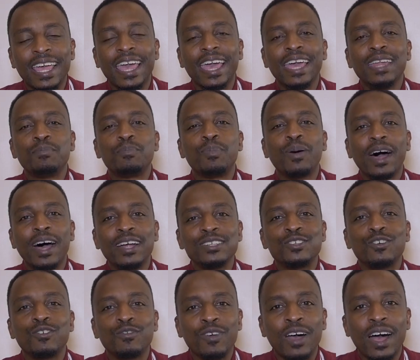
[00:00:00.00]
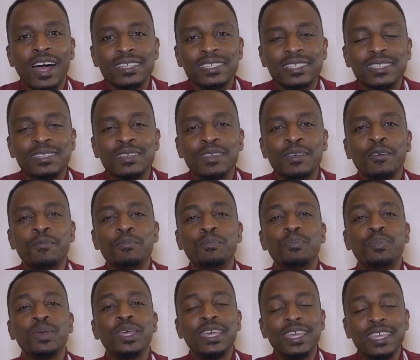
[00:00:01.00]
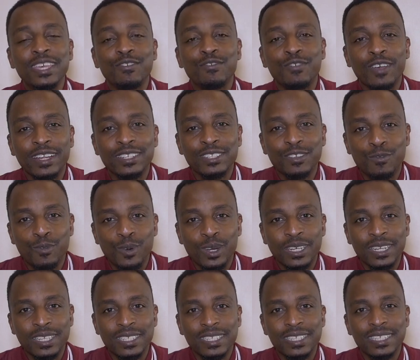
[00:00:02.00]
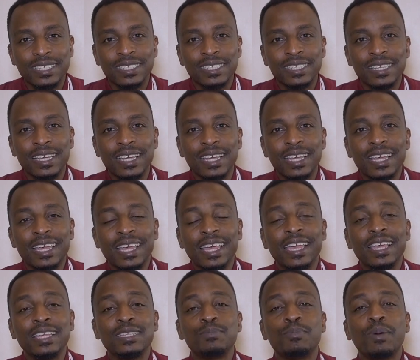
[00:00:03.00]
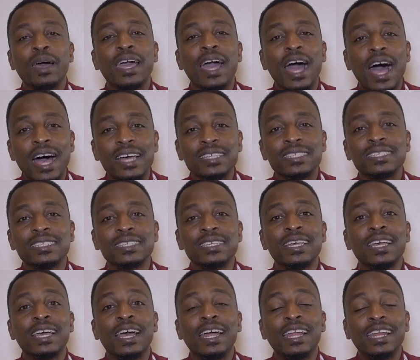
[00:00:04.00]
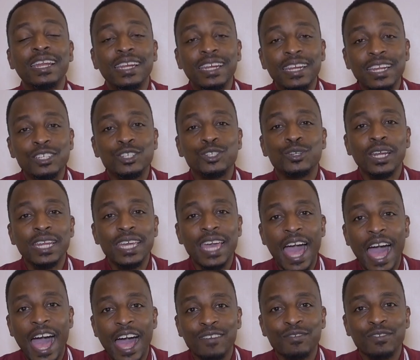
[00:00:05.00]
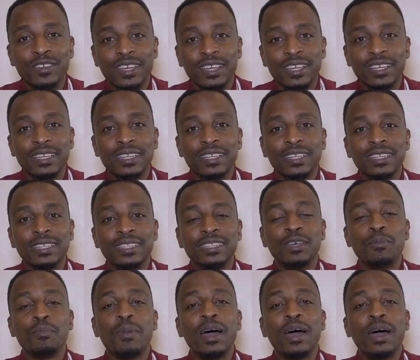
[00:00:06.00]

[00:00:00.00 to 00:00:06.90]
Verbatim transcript: And part of us being effective witnesses is by us literally having the